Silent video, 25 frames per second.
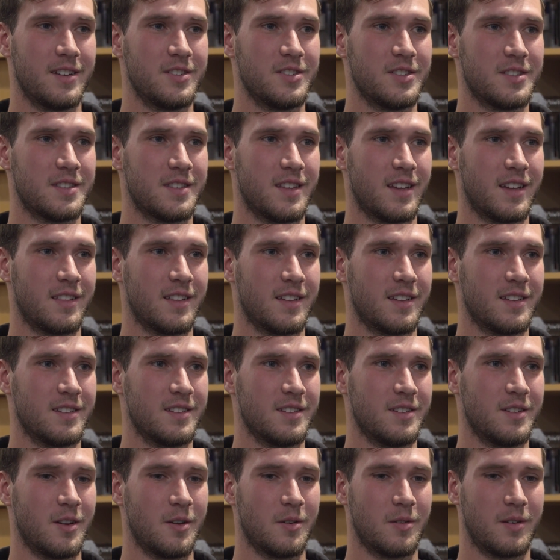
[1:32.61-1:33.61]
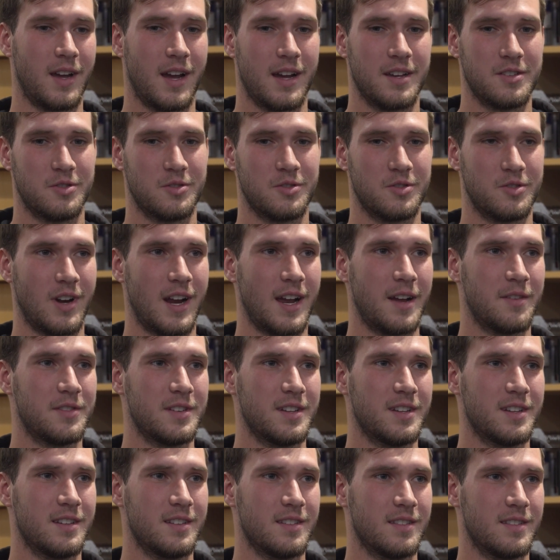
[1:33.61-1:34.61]
I just think that, you know, guys are
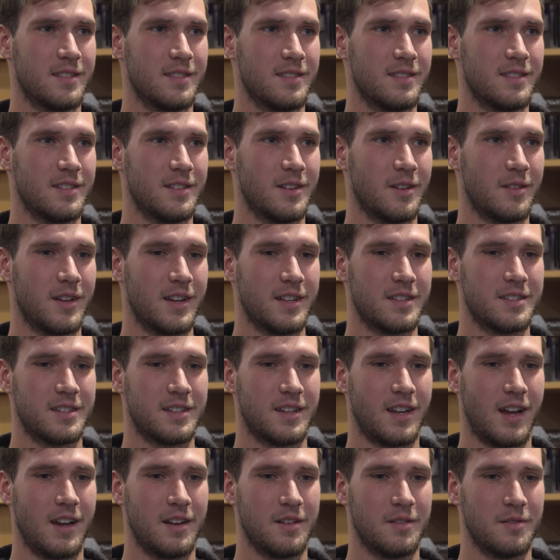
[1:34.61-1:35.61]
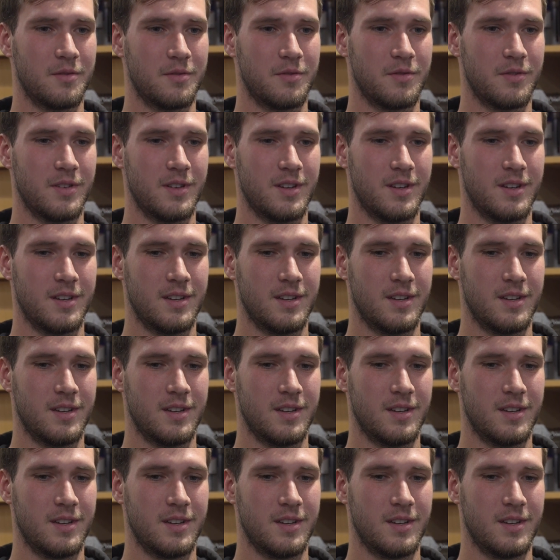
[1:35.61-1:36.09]
drafted and, you know, that's kind of